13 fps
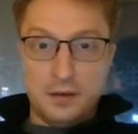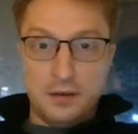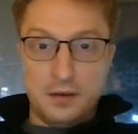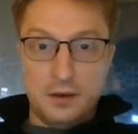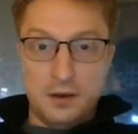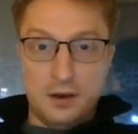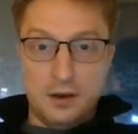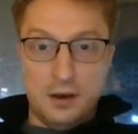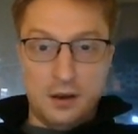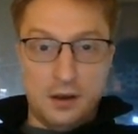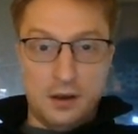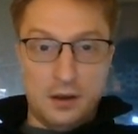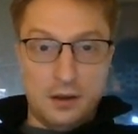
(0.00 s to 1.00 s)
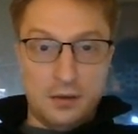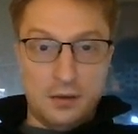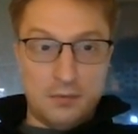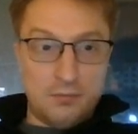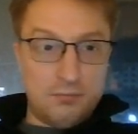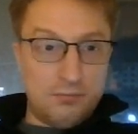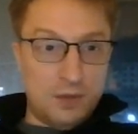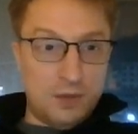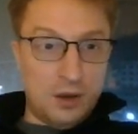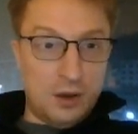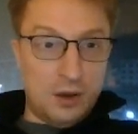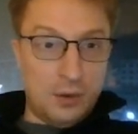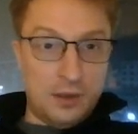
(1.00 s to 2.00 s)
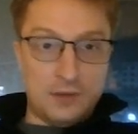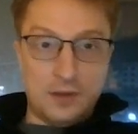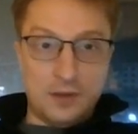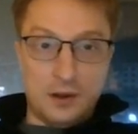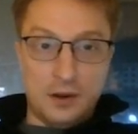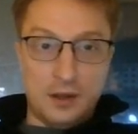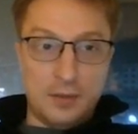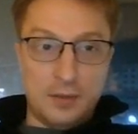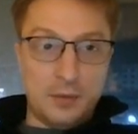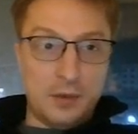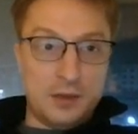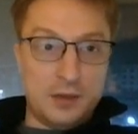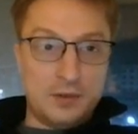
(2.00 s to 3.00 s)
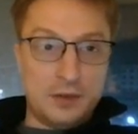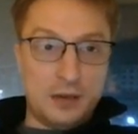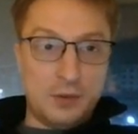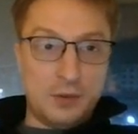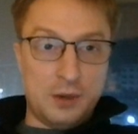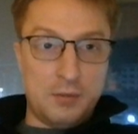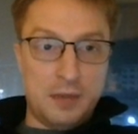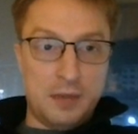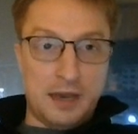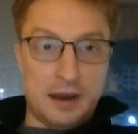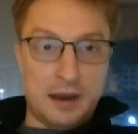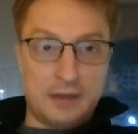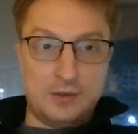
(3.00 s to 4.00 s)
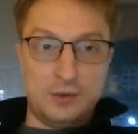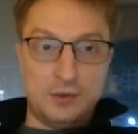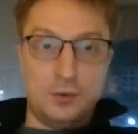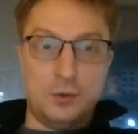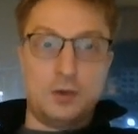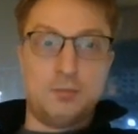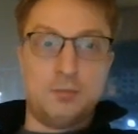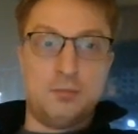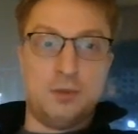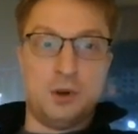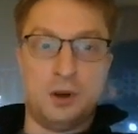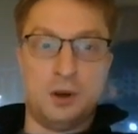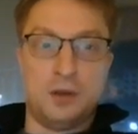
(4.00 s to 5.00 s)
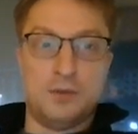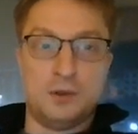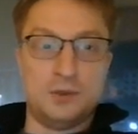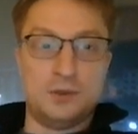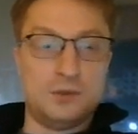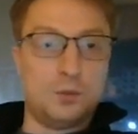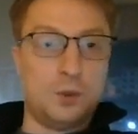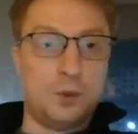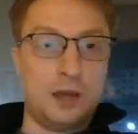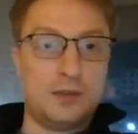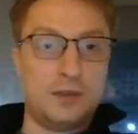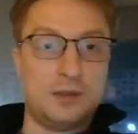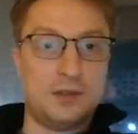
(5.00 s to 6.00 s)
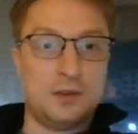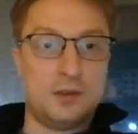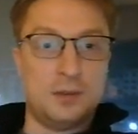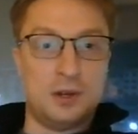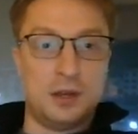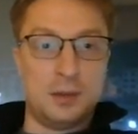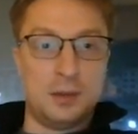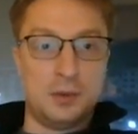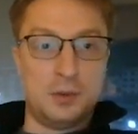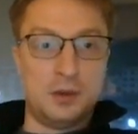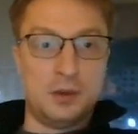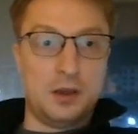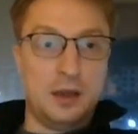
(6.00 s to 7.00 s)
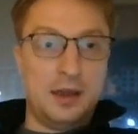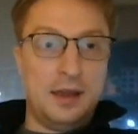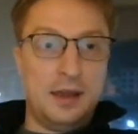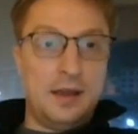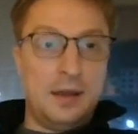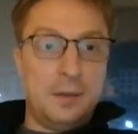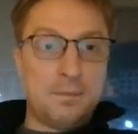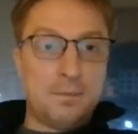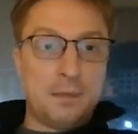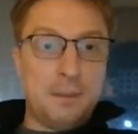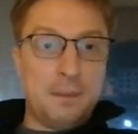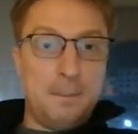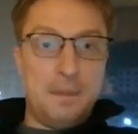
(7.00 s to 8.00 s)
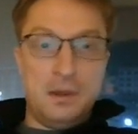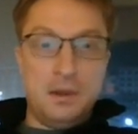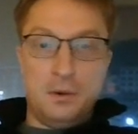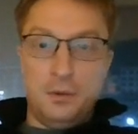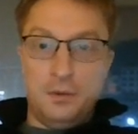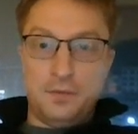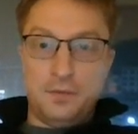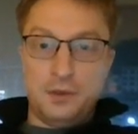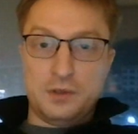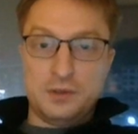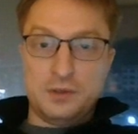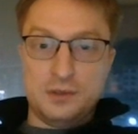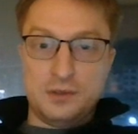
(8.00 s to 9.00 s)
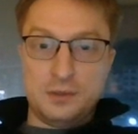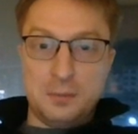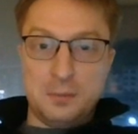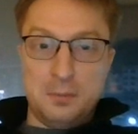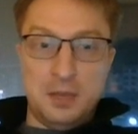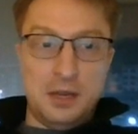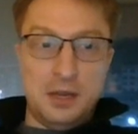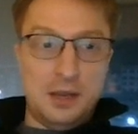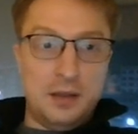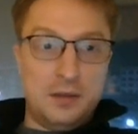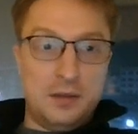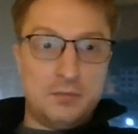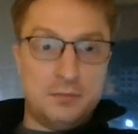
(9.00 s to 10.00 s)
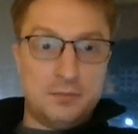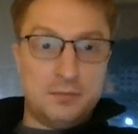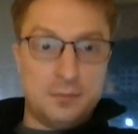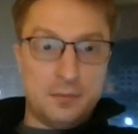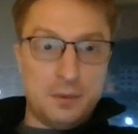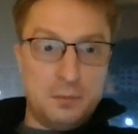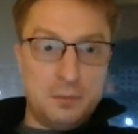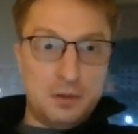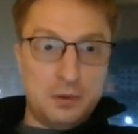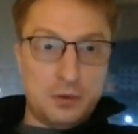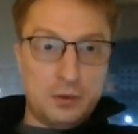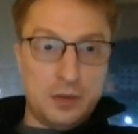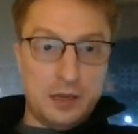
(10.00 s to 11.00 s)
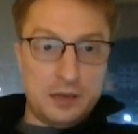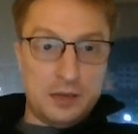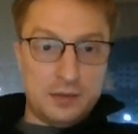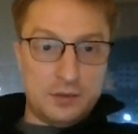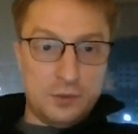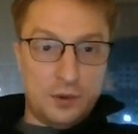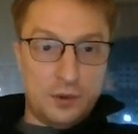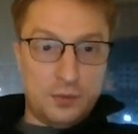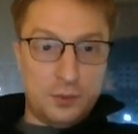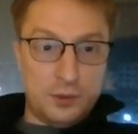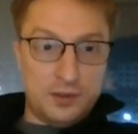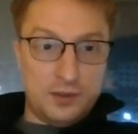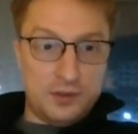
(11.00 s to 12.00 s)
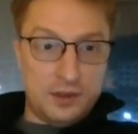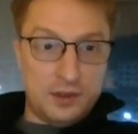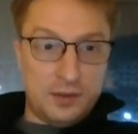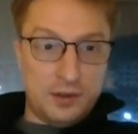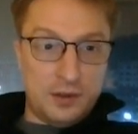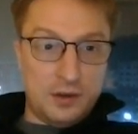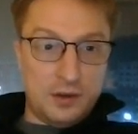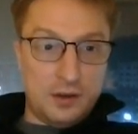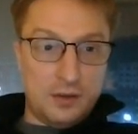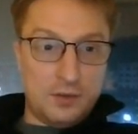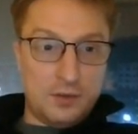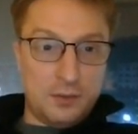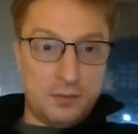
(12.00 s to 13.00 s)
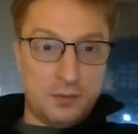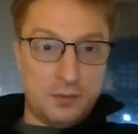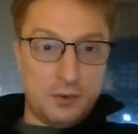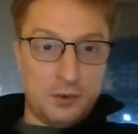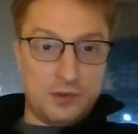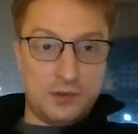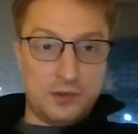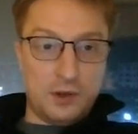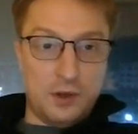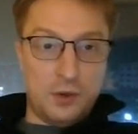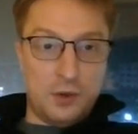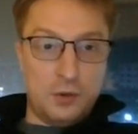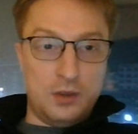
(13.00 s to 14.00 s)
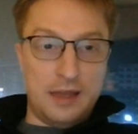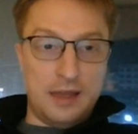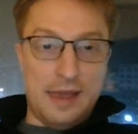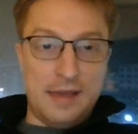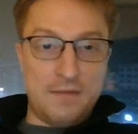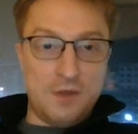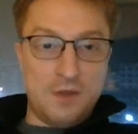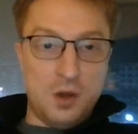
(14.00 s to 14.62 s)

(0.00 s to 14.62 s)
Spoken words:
No, that's not our game of the week. So yeah, we'll come back to Mark versus Wes. That's gonna be our game of the week. Bill versus Mini. Bill gets 12.7 from Chris Olave